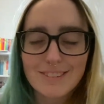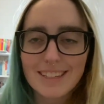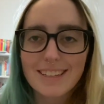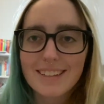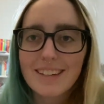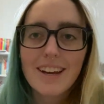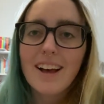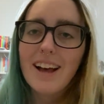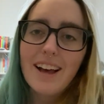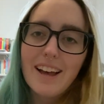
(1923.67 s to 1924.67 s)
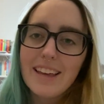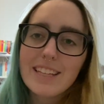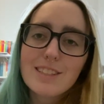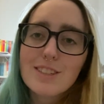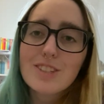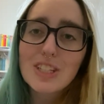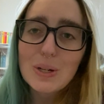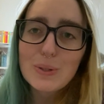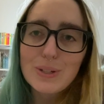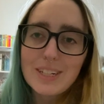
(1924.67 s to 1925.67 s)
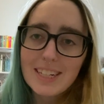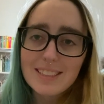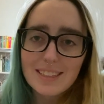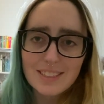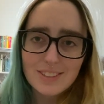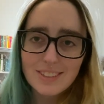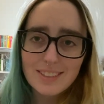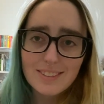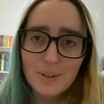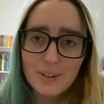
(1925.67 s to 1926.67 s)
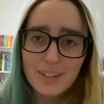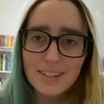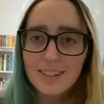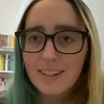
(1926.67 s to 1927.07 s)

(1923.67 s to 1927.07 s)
Like it's so good. It's literally so good.